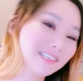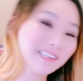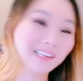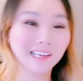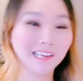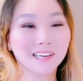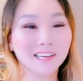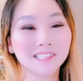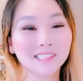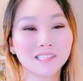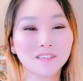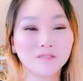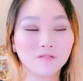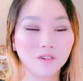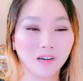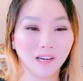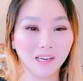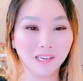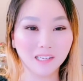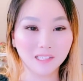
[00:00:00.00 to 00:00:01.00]
let it sit for
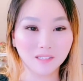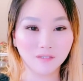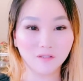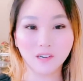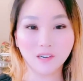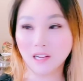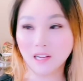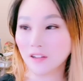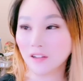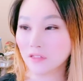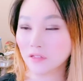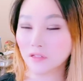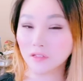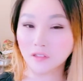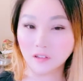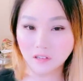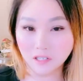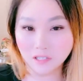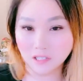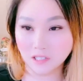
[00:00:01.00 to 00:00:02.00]
at least around like
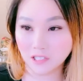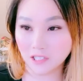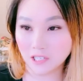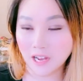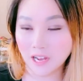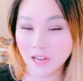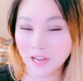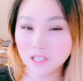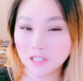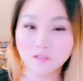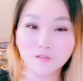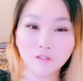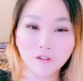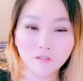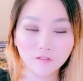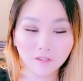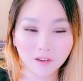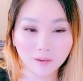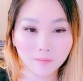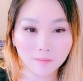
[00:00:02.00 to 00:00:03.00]
10 to
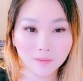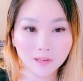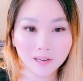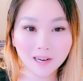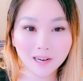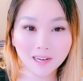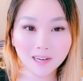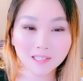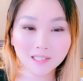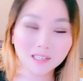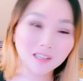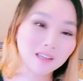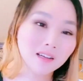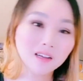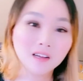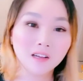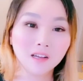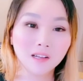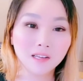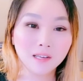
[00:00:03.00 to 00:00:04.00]
15 minutes,
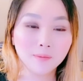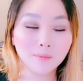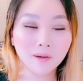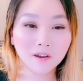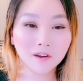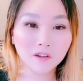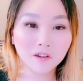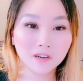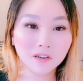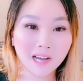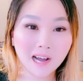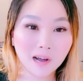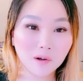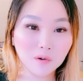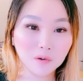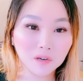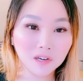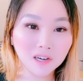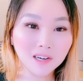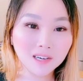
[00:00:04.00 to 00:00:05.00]
depending on how
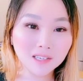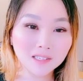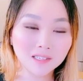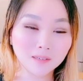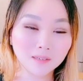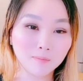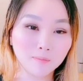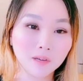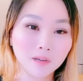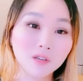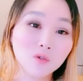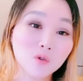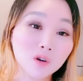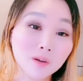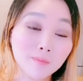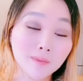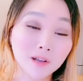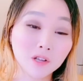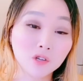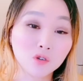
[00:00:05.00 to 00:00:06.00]
it is. But you want
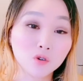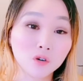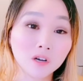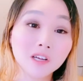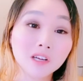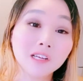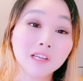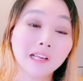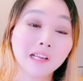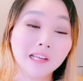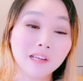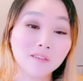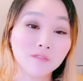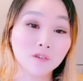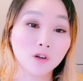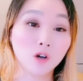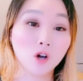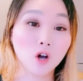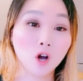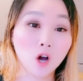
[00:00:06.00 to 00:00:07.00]
to make sure that you leave
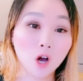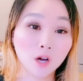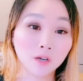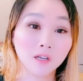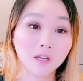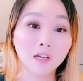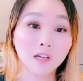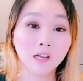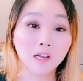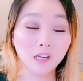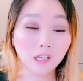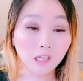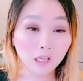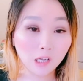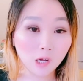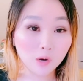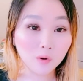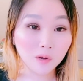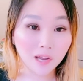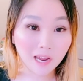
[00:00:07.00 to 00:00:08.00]
it on
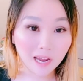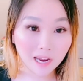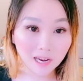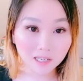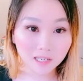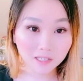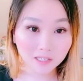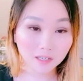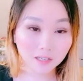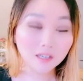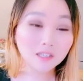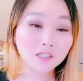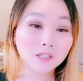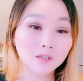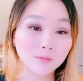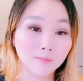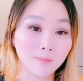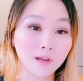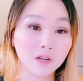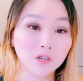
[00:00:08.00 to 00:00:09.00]
low heat
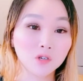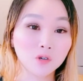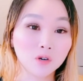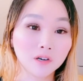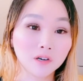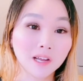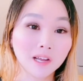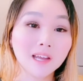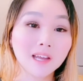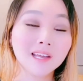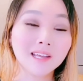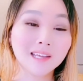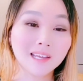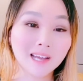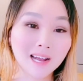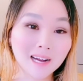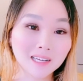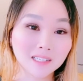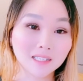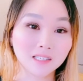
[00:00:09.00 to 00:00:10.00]
to make sure that it
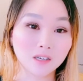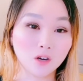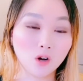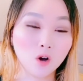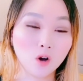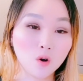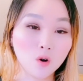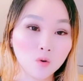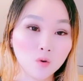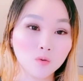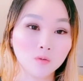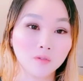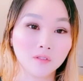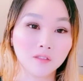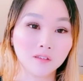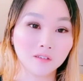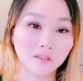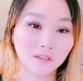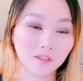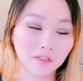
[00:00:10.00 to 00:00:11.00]
gets all
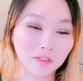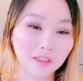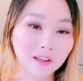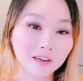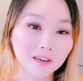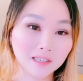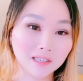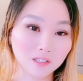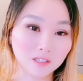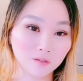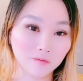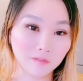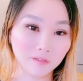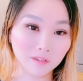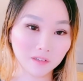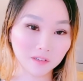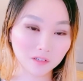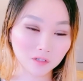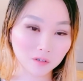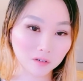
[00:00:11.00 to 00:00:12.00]
the thickness of
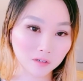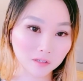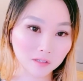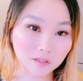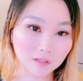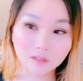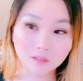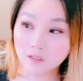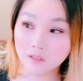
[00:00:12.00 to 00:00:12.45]
the sauce.